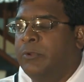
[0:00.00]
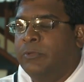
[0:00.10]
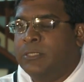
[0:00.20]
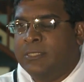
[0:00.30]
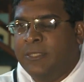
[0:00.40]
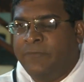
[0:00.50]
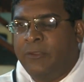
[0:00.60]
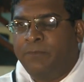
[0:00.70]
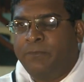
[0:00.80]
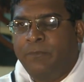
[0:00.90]
which will
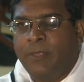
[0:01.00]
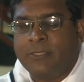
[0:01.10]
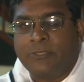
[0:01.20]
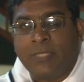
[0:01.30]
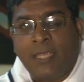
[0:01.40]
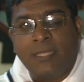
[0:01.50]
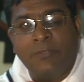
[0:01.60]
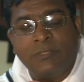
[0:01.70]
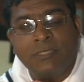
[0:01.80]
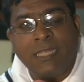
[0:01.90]
develop a society
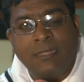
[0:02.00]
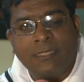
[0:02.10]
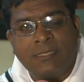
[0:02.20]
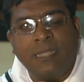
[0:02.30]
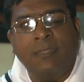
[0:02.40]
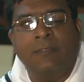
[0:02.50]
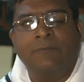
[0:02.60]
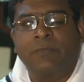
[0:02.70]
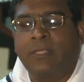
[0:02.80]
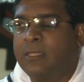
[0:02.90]
which is
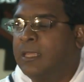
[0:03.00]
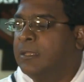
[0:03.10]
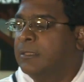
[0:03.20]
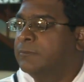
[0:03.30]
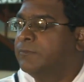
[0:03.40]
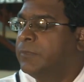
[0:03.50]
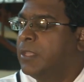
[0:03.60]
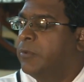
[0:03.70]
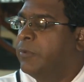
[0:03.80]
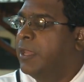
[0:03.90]
understanding, caring,
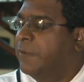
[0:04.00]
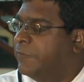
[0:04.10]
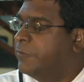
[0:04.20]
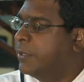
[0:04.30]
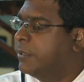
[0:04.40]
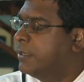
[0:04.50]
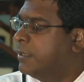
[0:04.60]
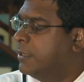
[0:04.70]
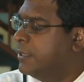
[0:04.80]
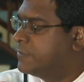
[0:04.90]
where everyone
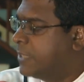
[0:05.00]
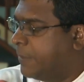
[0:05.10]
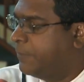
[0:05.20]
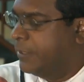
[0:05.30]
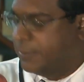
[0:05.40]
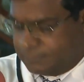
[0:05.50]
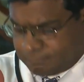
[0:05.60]
lives happily.